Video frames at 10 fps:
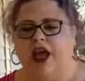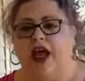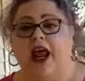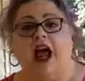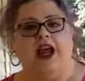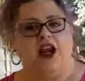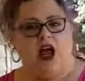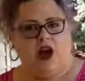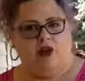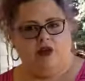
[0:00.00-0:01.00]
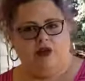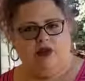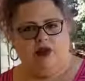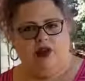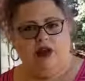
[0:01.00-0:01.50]
And I know
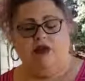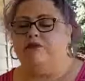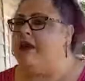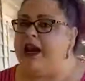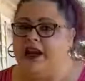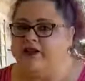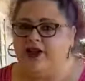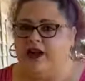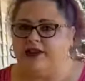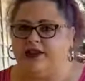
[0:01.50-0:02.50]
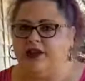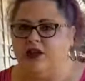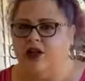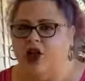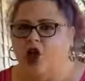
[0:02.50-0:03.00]
many of us,
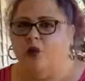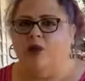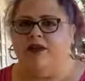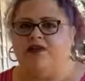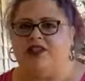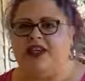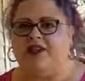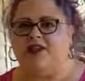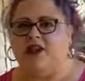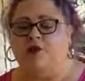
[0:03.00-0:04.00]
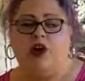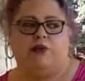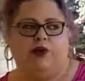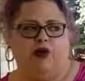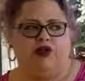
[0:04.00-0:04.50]
when we've seen someone,
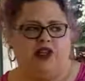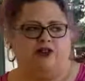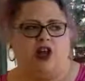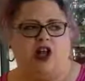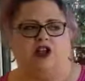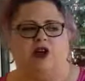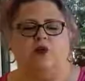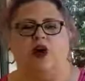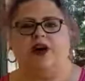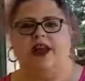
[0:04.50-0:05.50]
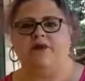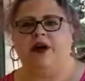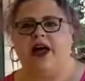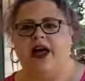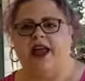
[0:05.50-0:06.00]
a person of color walking
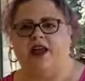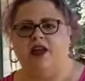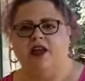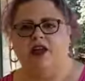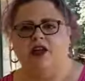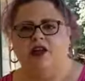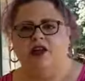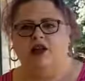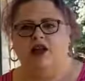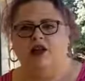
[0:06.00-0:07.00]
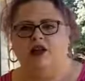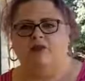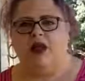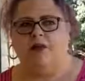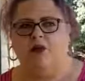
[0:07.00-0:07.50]
by,
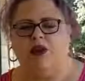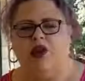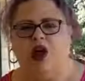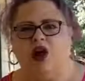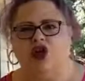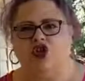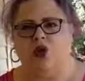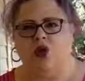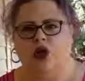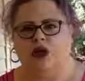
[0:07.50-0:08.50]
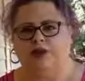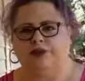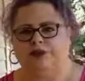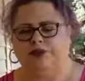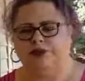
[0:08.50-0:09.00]
maybe we lock our door.
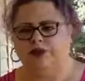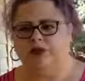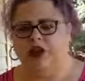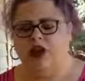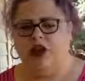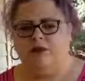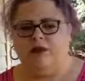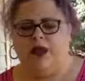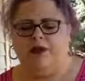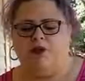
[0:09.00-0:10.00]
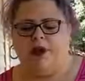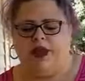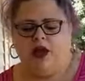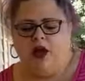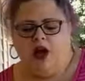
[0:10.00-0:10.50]
Maybe
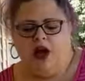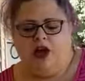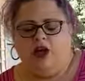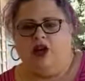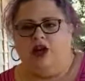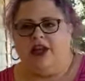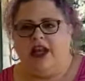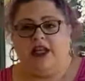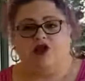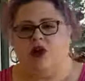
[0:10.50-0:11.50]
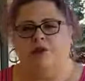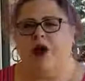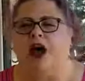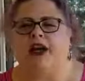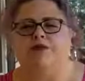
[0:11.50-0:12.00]
we huddle our kids or our
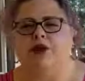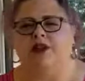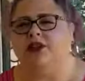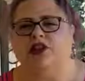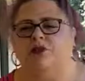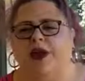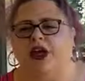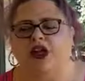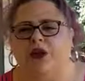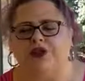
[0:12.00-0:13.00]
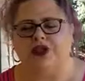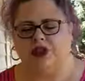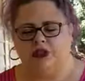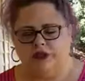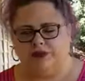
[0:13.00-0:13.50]
pocketbooks a little bit closer.